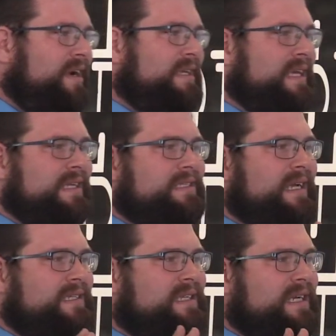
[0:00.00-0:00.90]
it, it's,
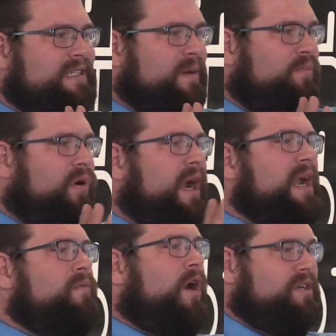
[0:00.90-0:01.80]
it's, it's a
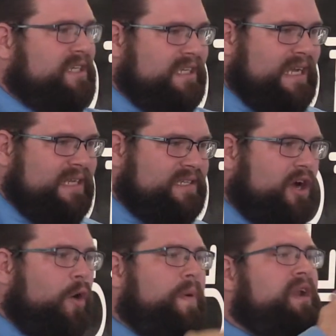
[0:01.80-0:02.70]
brainwashing thing. It's an
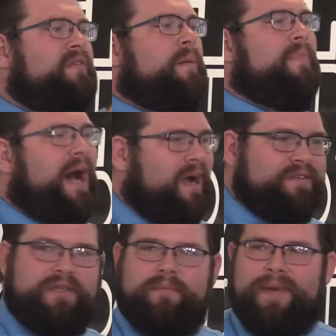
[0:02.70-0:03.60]
opening of the
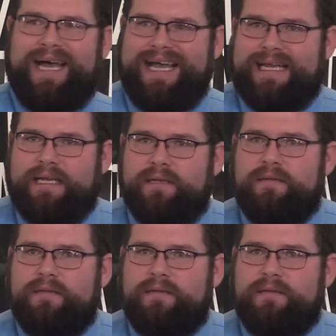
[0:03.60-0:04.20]
box of the mind.